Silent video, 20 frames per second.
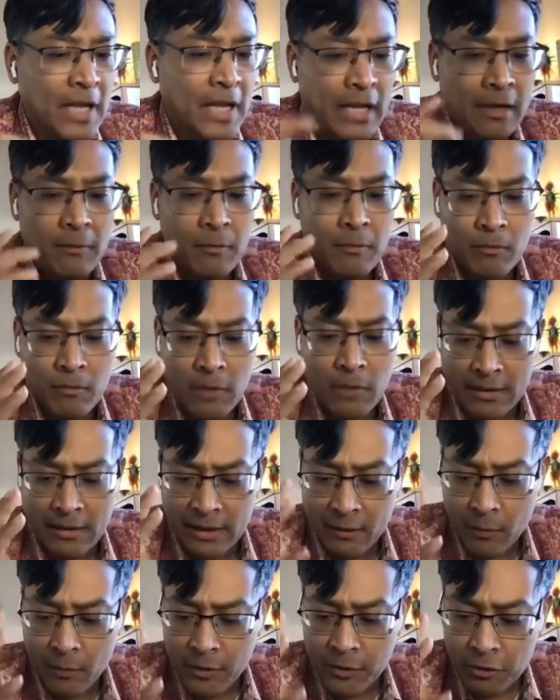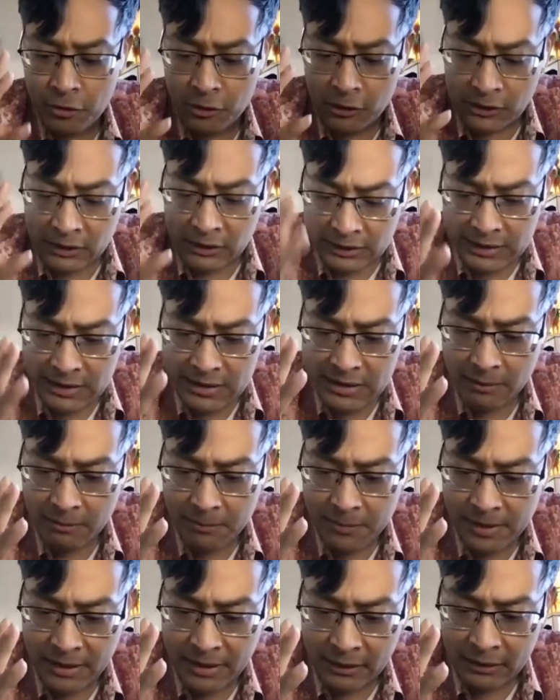And I think when you learn
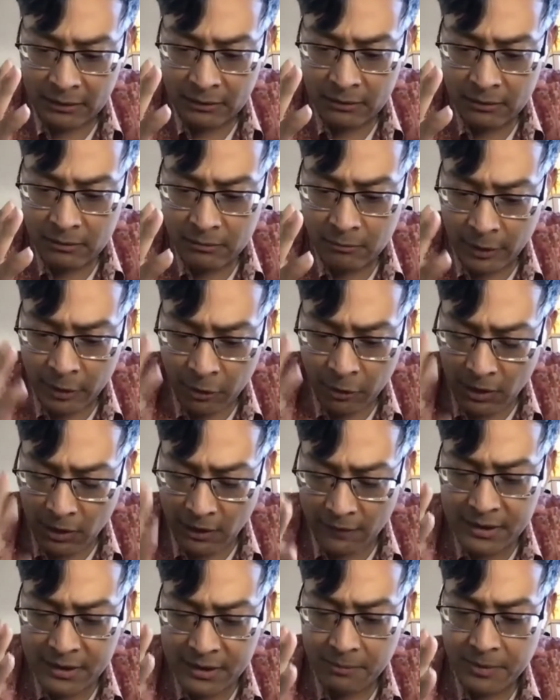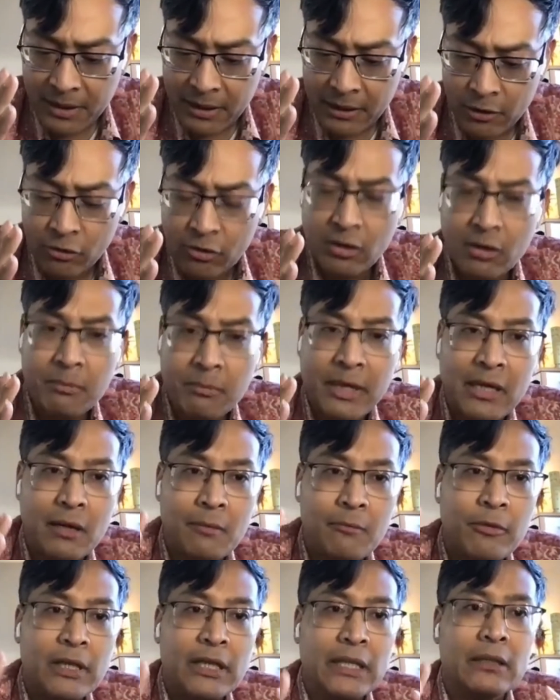something, when you love something, you could
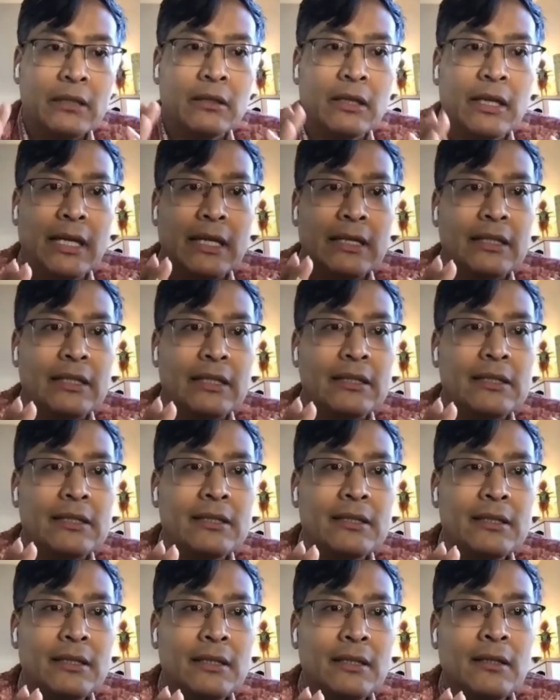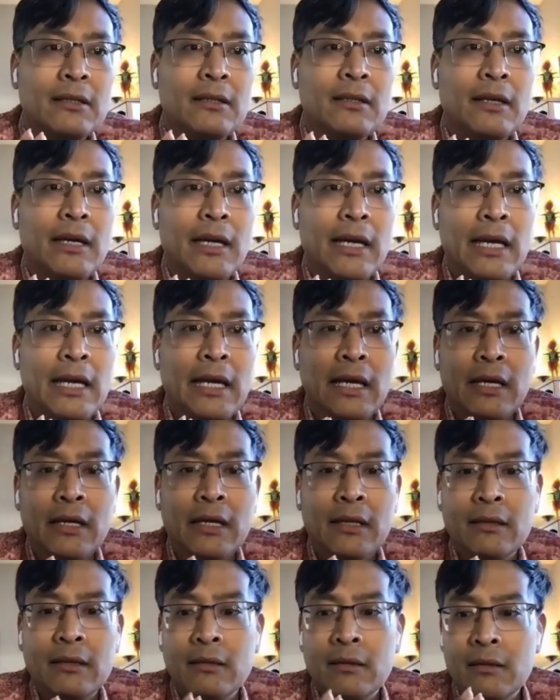become really good at it.
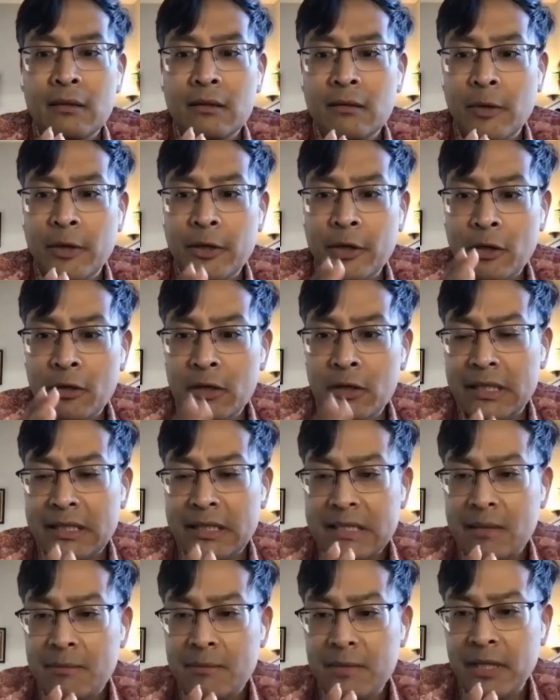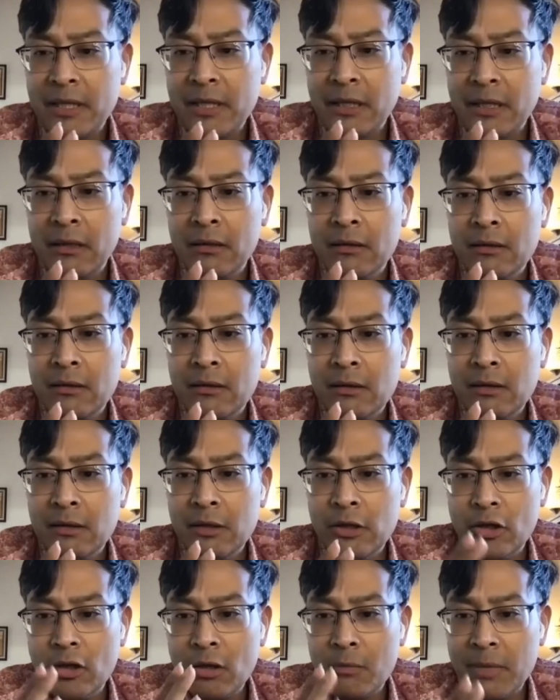And when you're good at something,
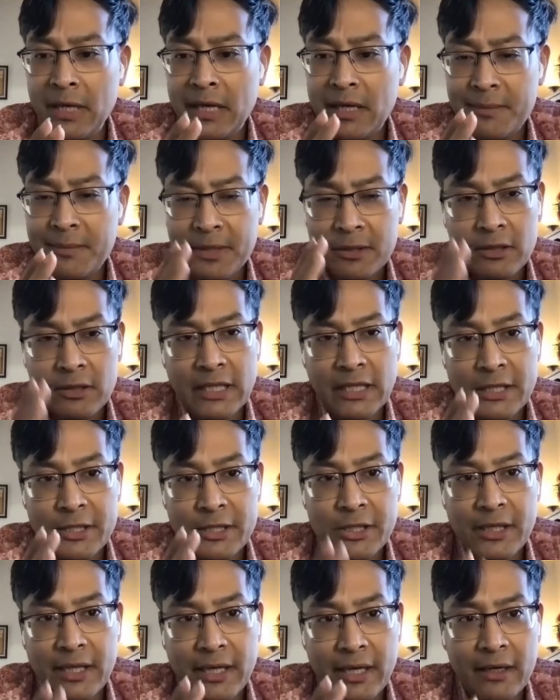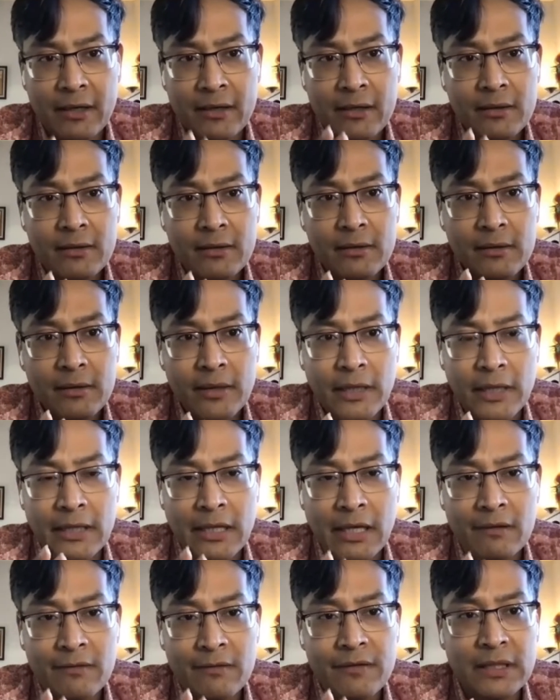you could become a good engineer in
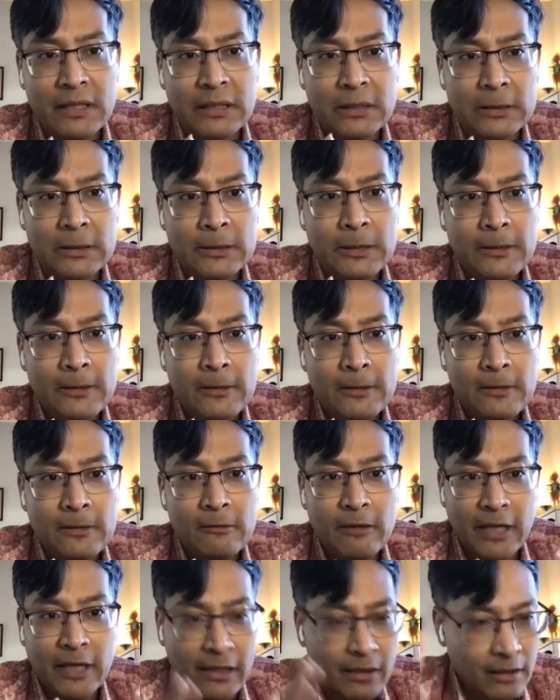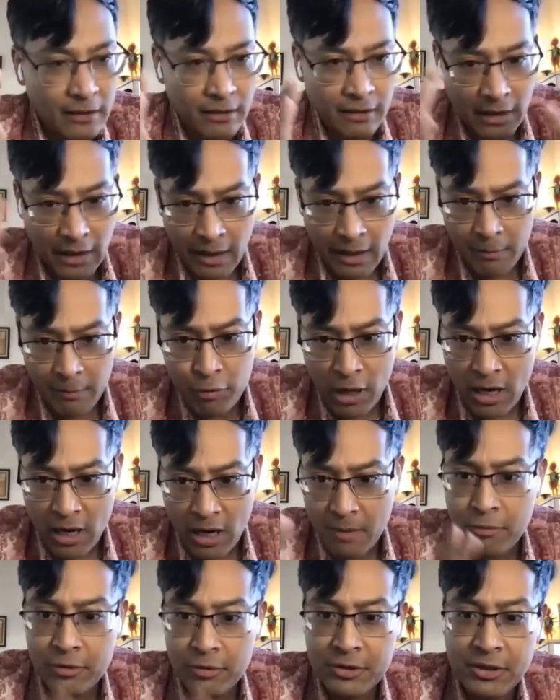that field, right? I
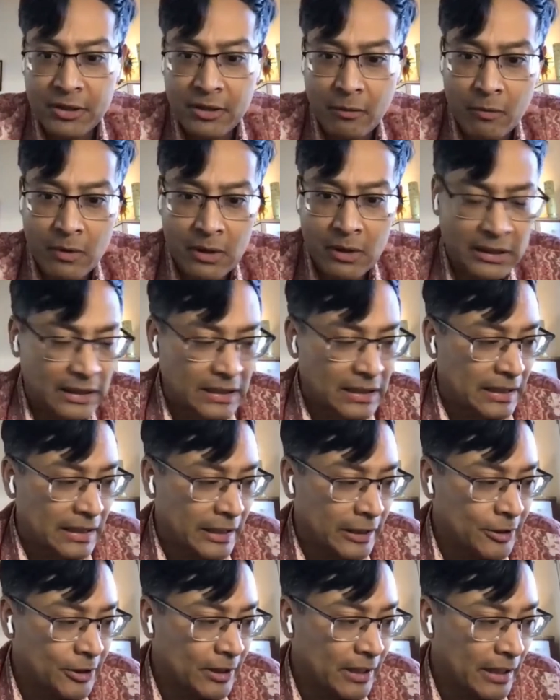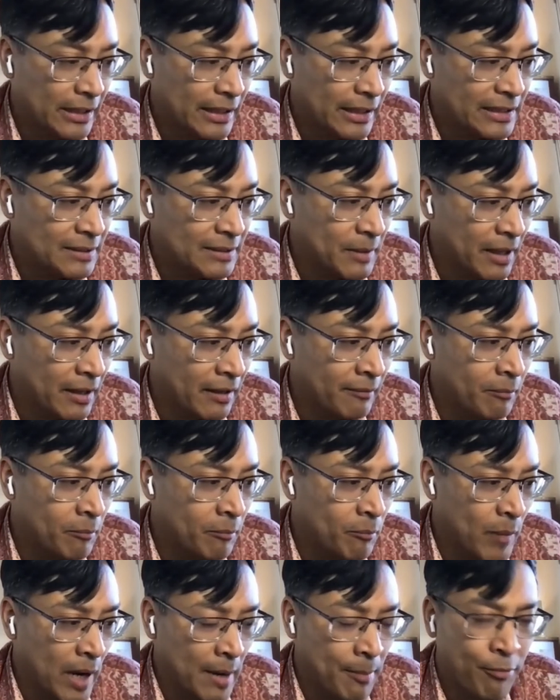approach the world as an engineer. That's my
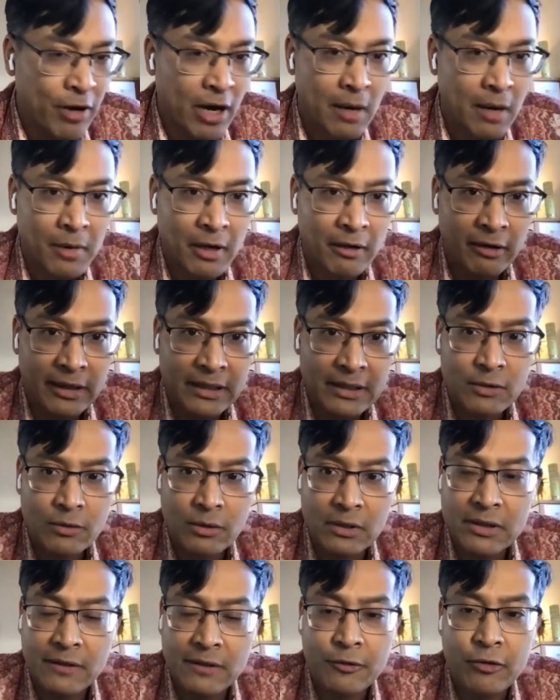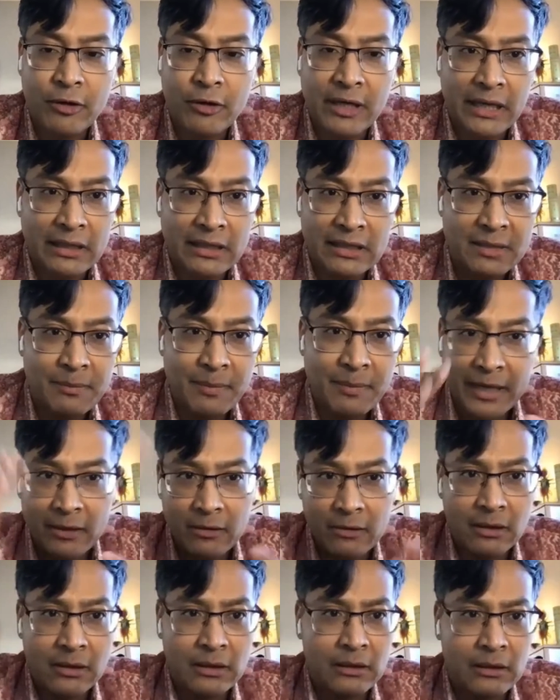primary source of training,
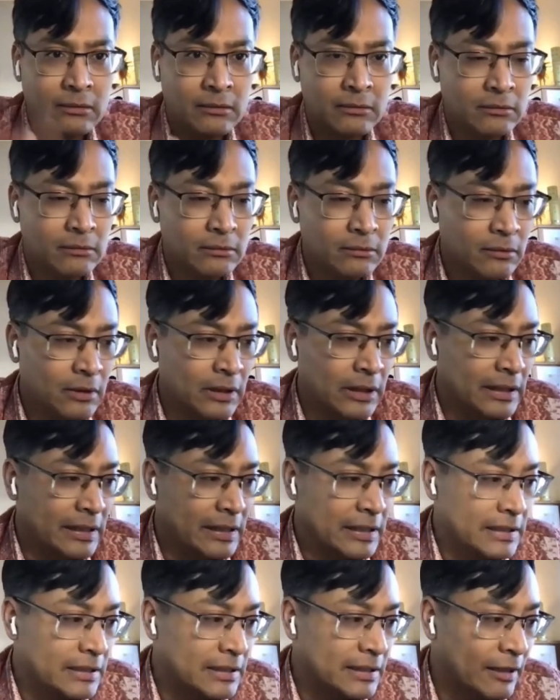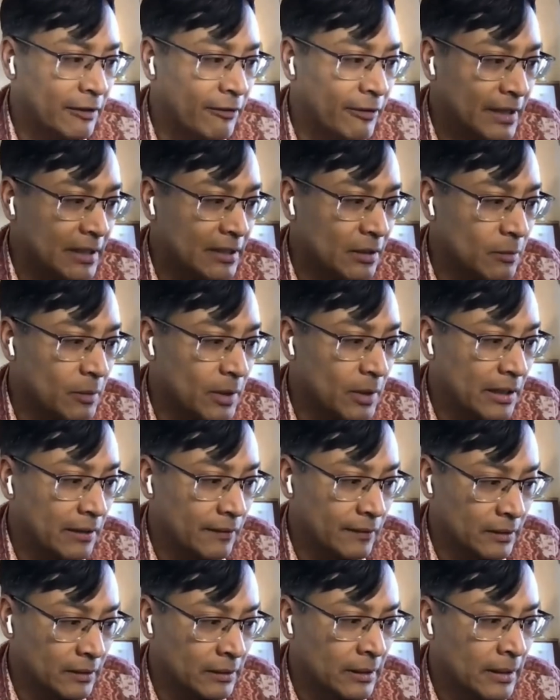despite all of these degrees or
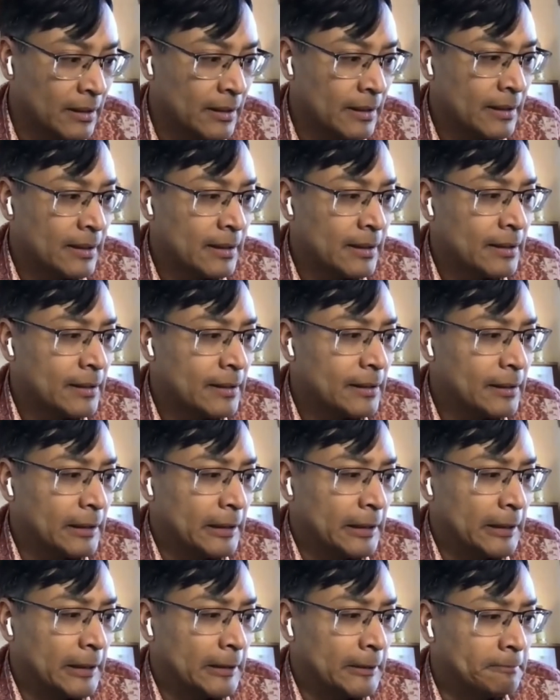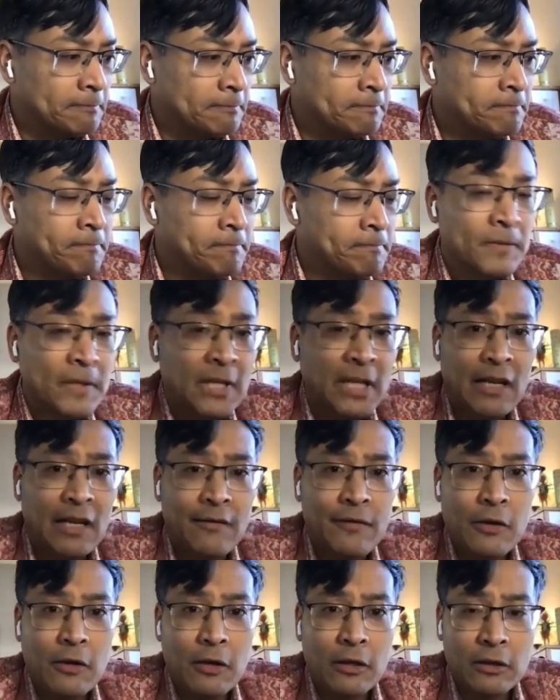whatever. And
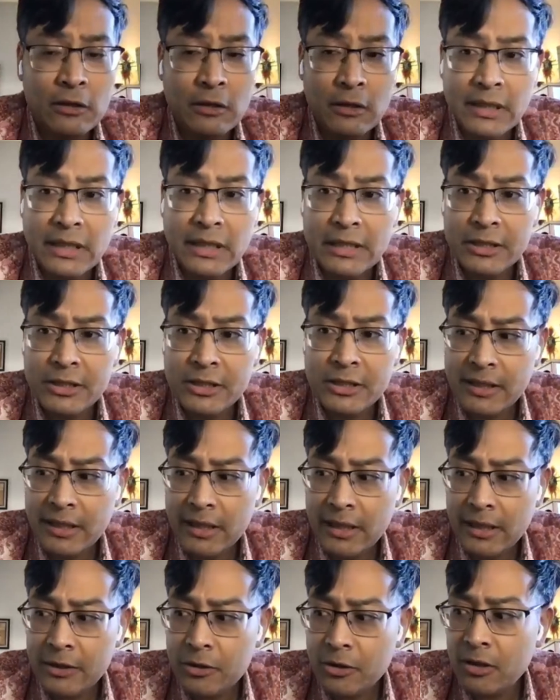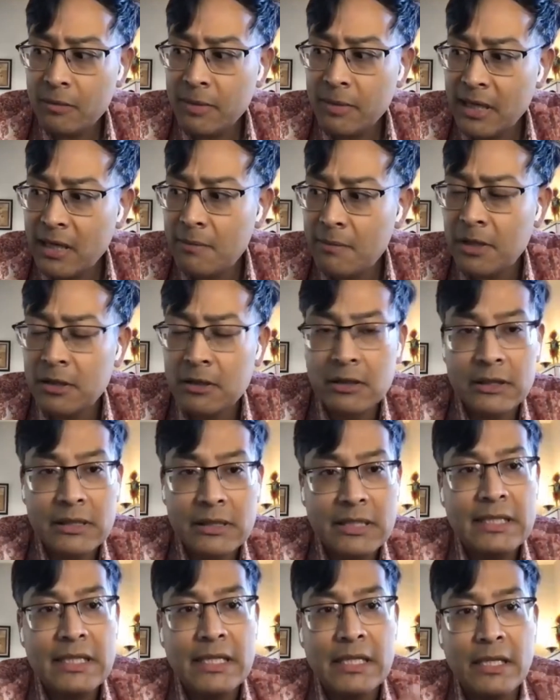if you're a good engineer, you could become a
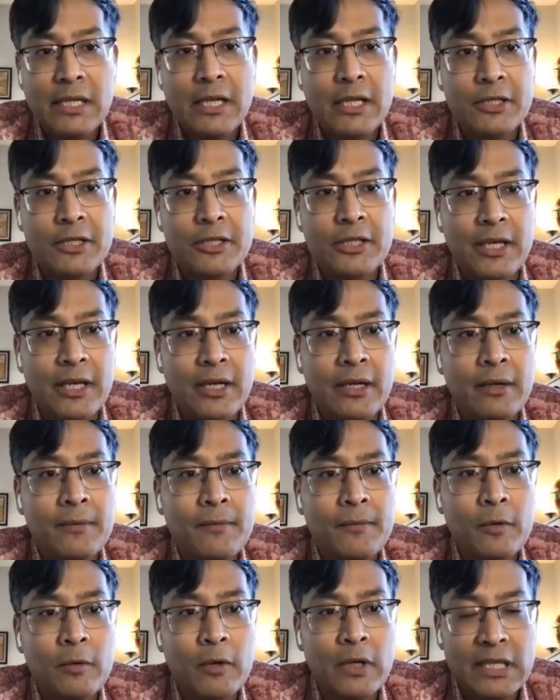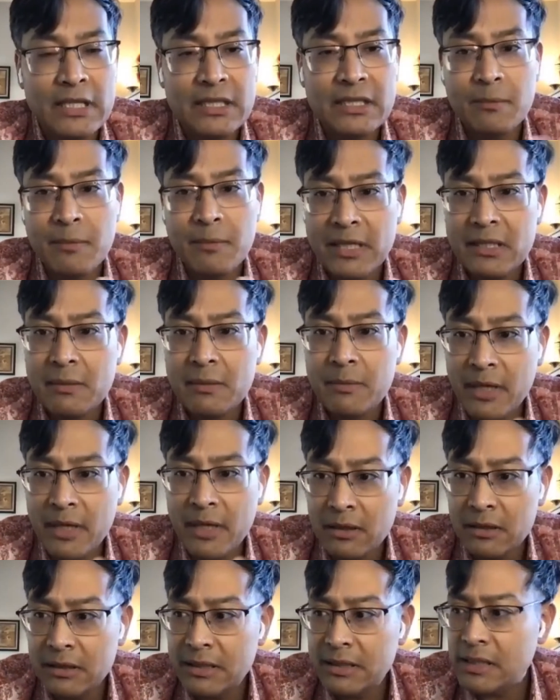good senior engineer. What does it mean to be
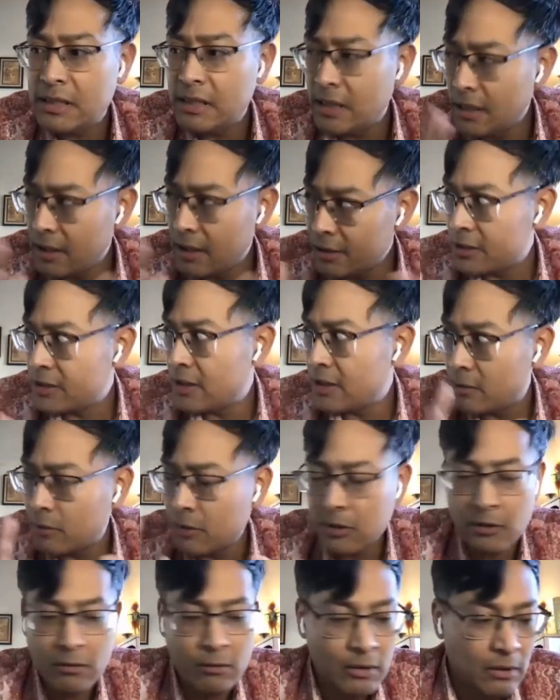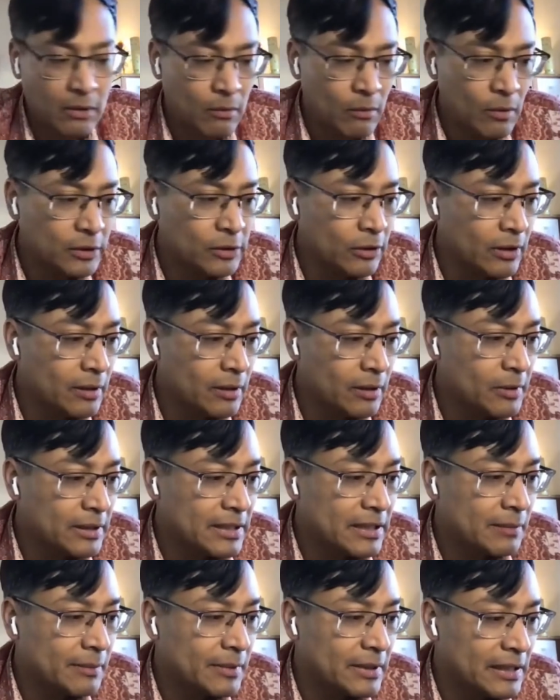a good senior engineer? We'll talk
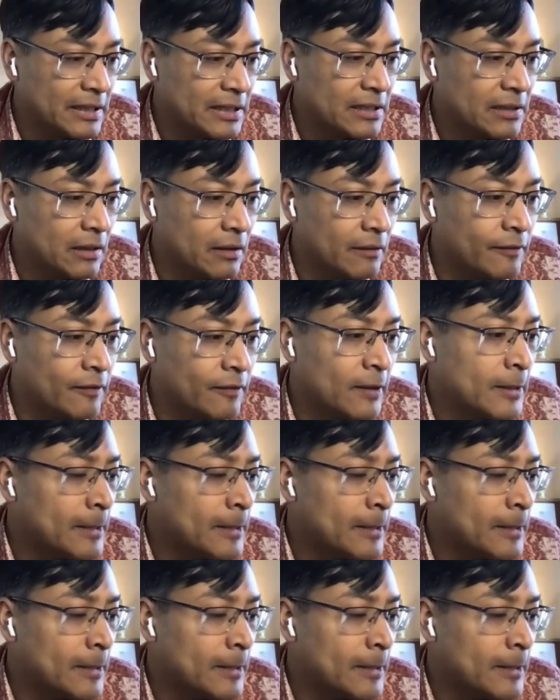about some of this stuff.